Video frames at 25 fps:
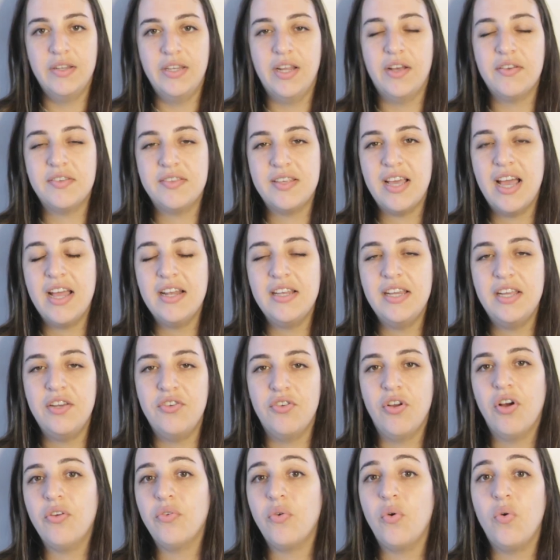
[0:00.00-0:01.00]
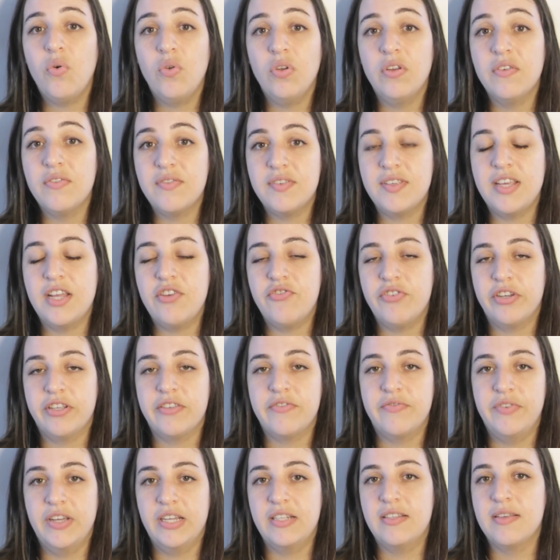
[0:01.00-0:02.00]
Now, sadly, not all of
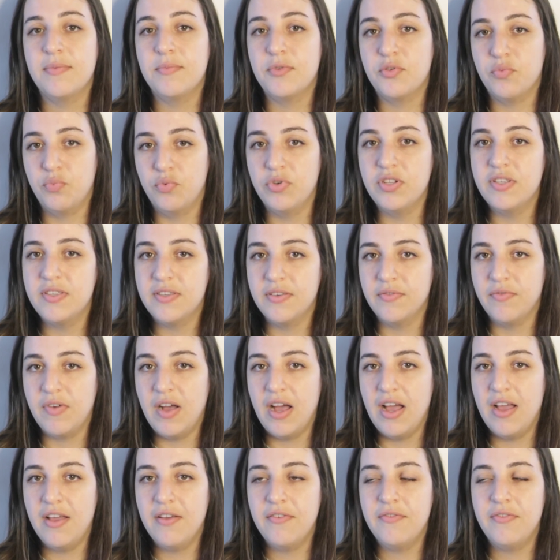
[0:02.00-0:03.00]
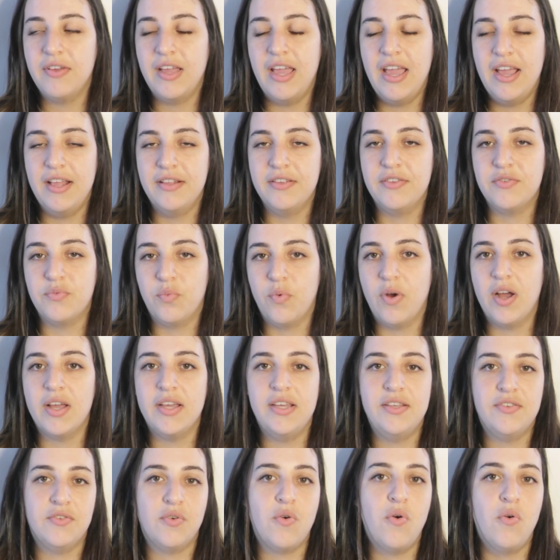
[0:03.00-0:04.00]
Cedric's victims would survive, hence why
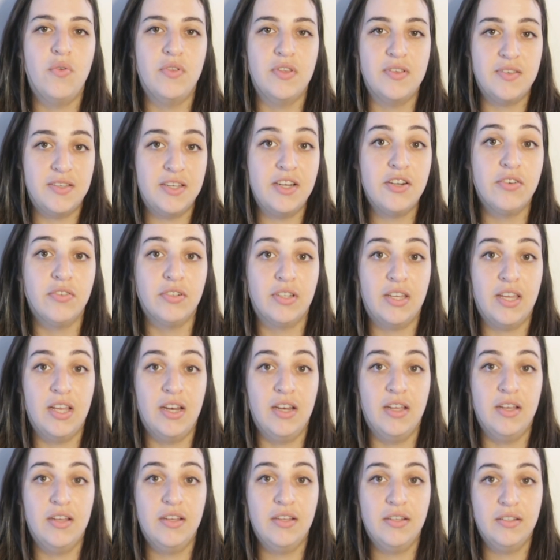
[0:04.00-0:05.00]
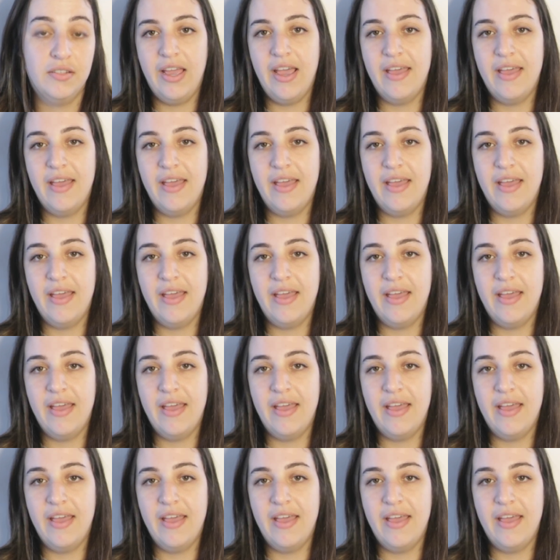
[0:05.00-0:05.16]
he's called a serial killer.